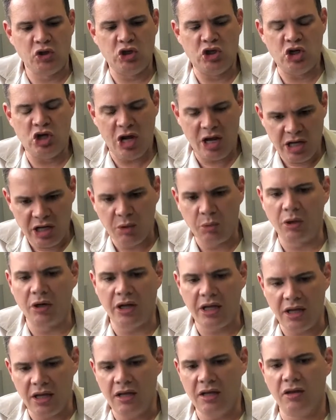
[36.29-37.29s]

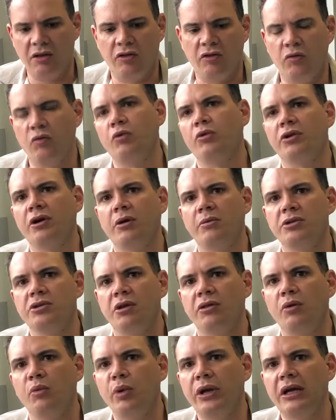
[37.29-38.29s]
Genuinely thought I was
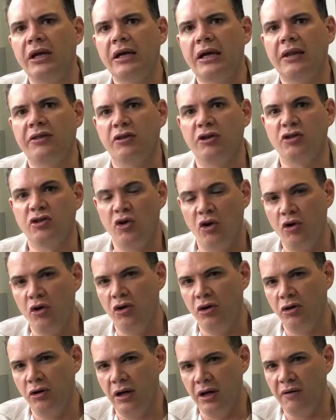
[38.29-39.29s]
on the winner at the
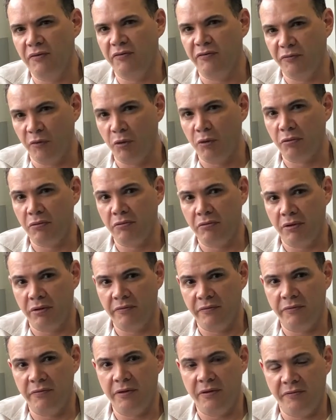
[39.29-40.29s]
turn in 4
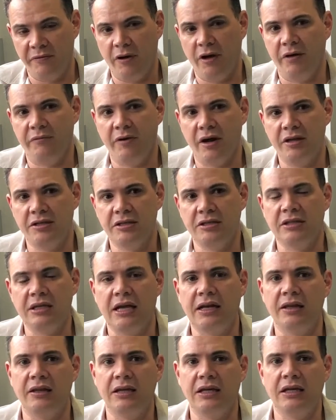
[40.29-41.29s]
of the 5 races,
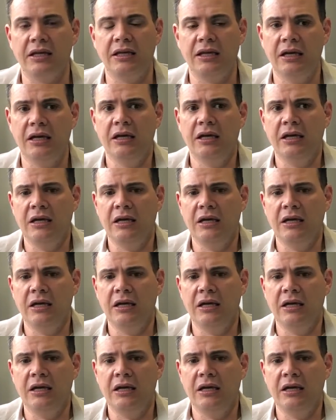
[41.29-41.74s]
and in the